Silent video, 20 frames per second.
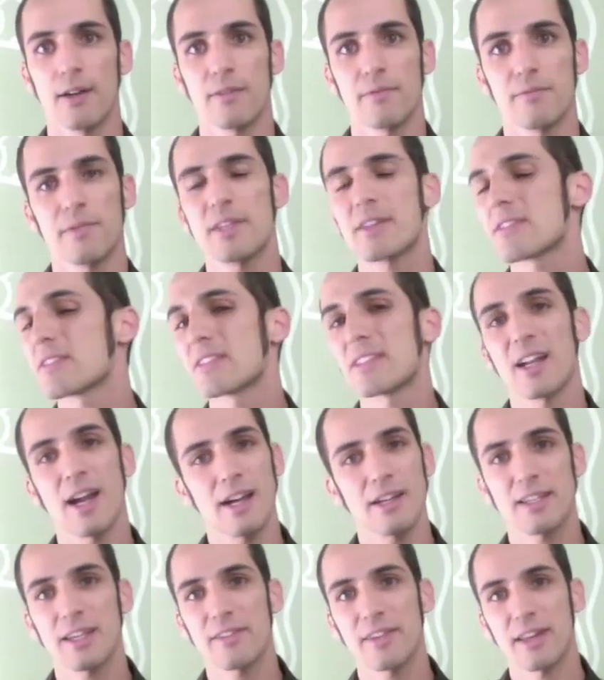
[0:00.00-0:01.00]
This is an
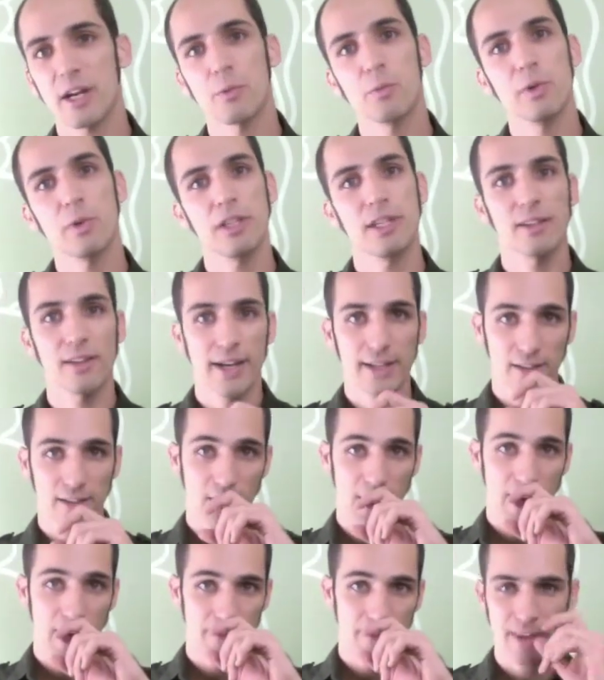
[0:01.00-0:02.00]
idea that I really like a
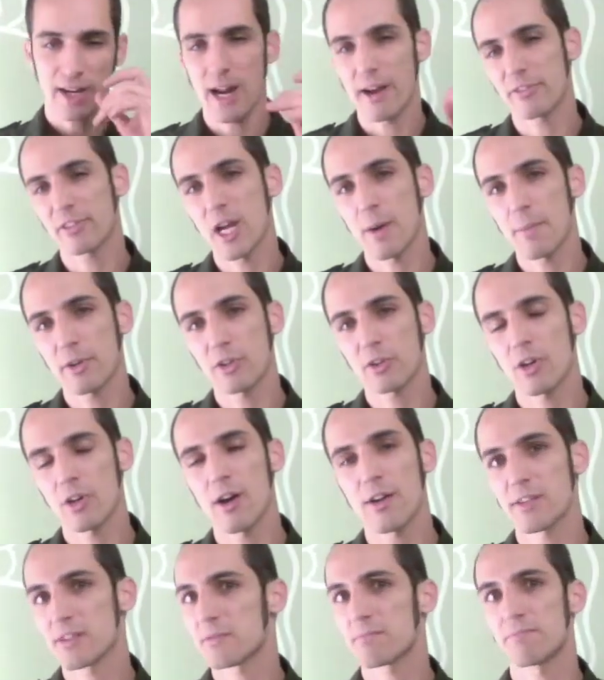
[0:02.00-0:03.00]
lot, that I've come
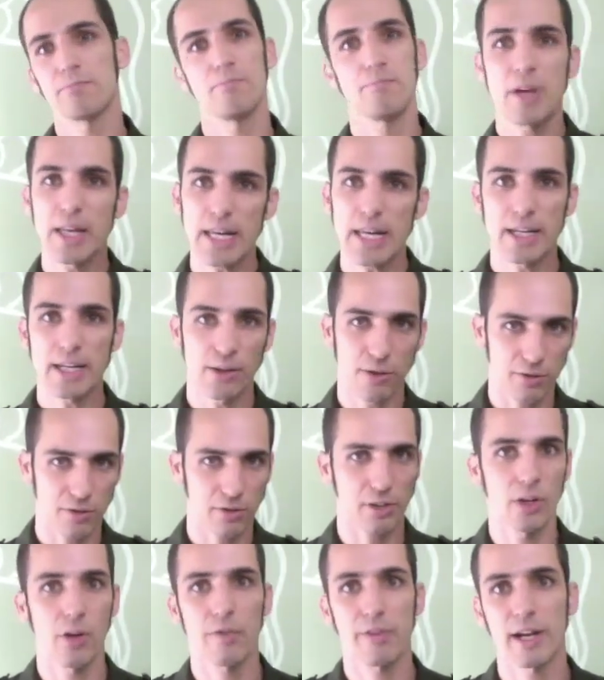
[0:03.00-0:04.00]
across many years
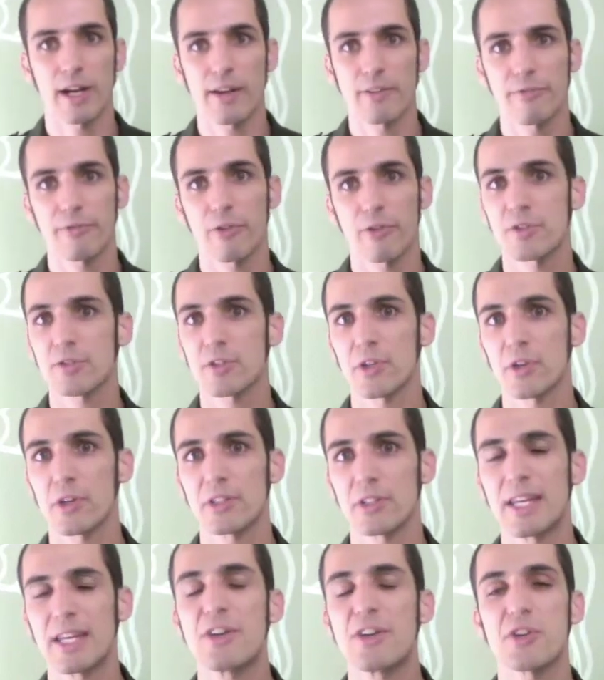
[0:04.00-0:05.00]
ago that I first started
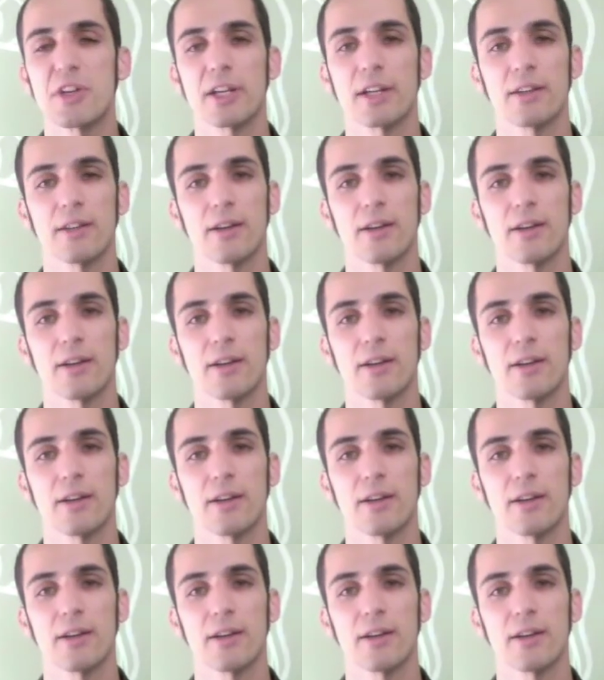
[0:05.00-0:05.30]
teaching.